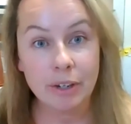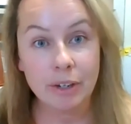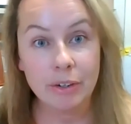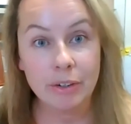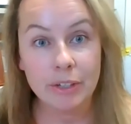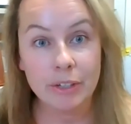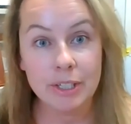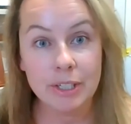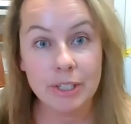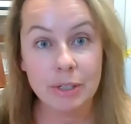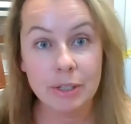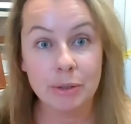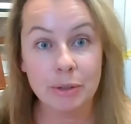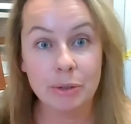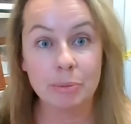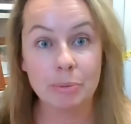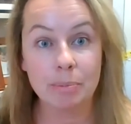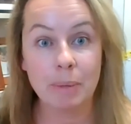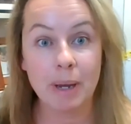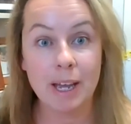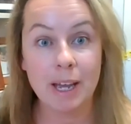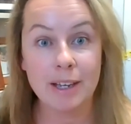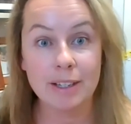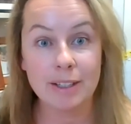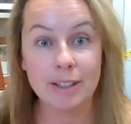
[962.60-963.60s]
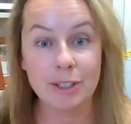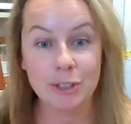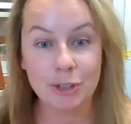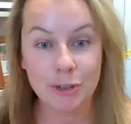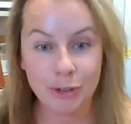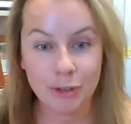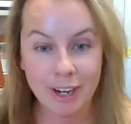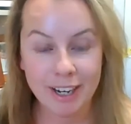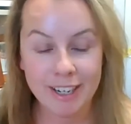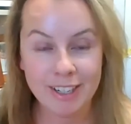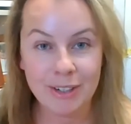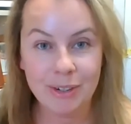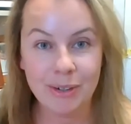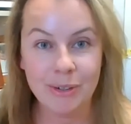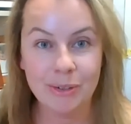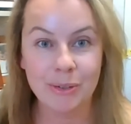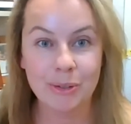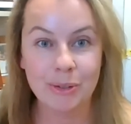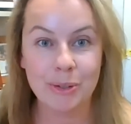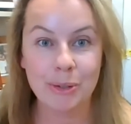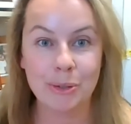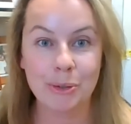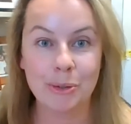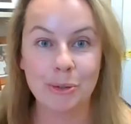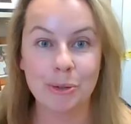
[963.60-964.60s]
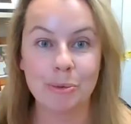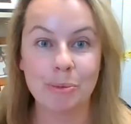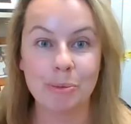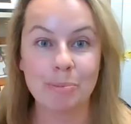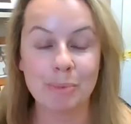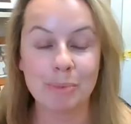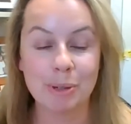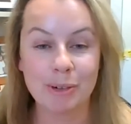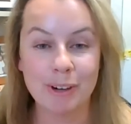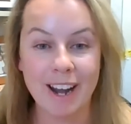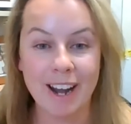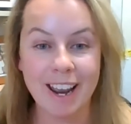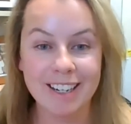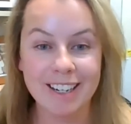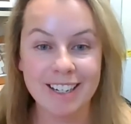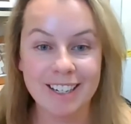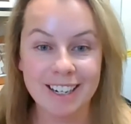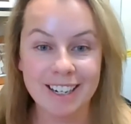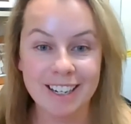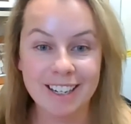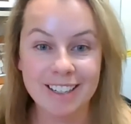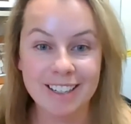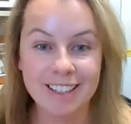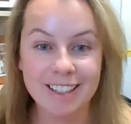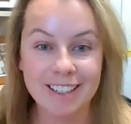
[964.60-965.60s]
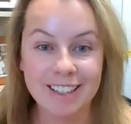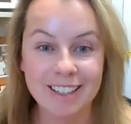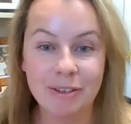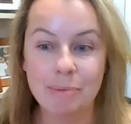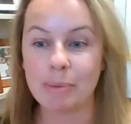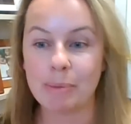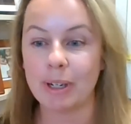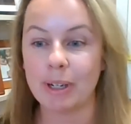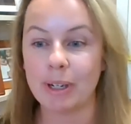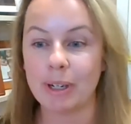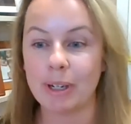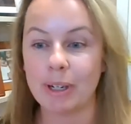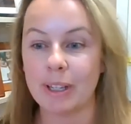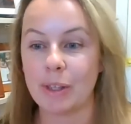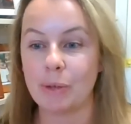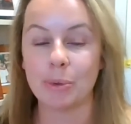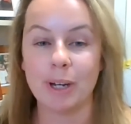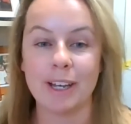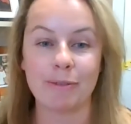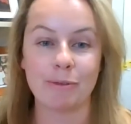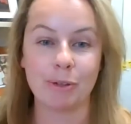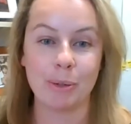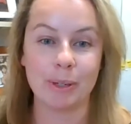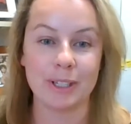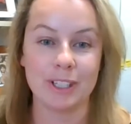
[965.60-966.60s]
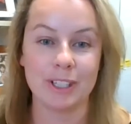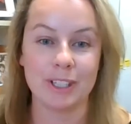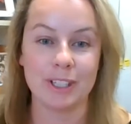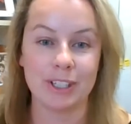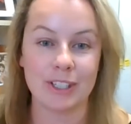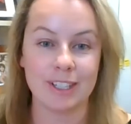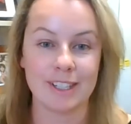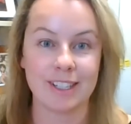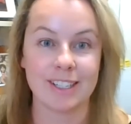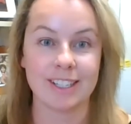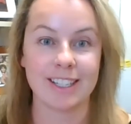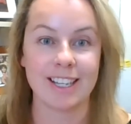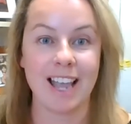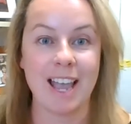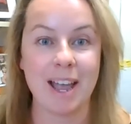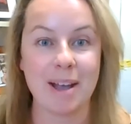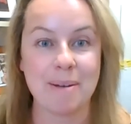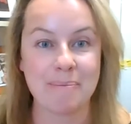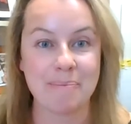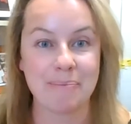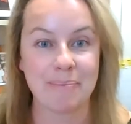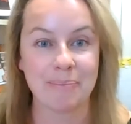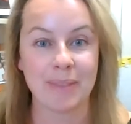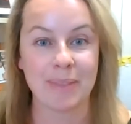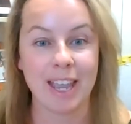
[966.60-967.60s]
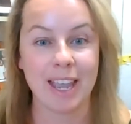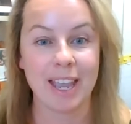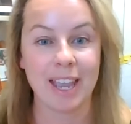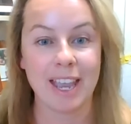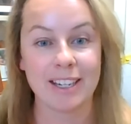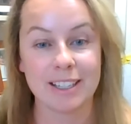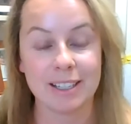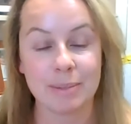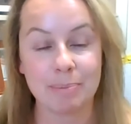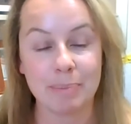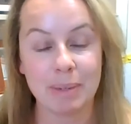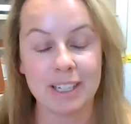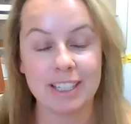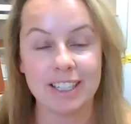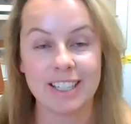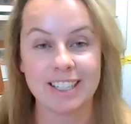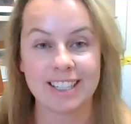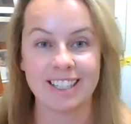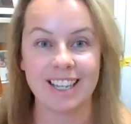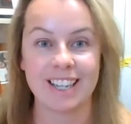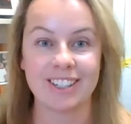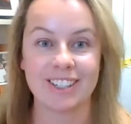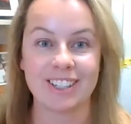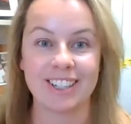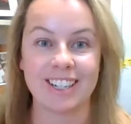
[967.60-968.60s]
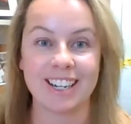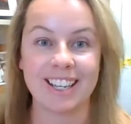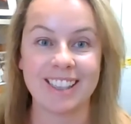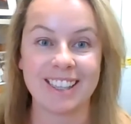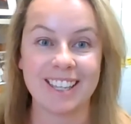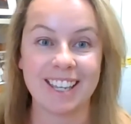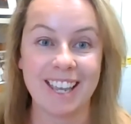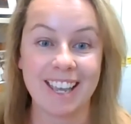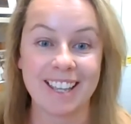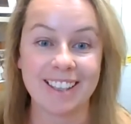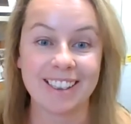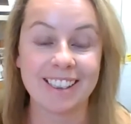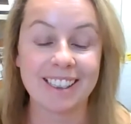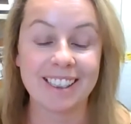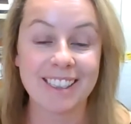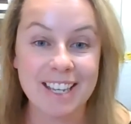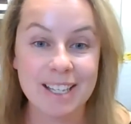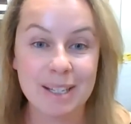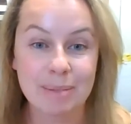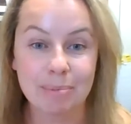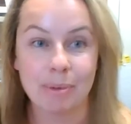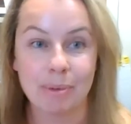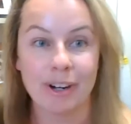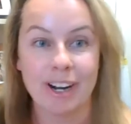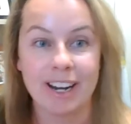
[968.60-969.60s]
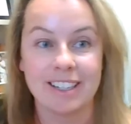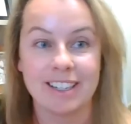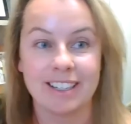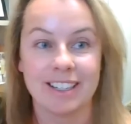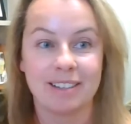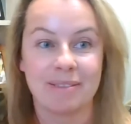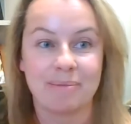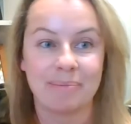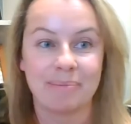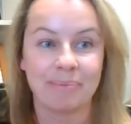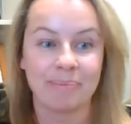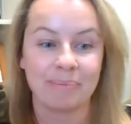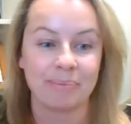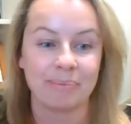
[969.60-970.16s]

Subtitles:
going to pass straight on to Miranda, remembering that we'll have questions and a bit of discussion at the end. Thanks, Miranda.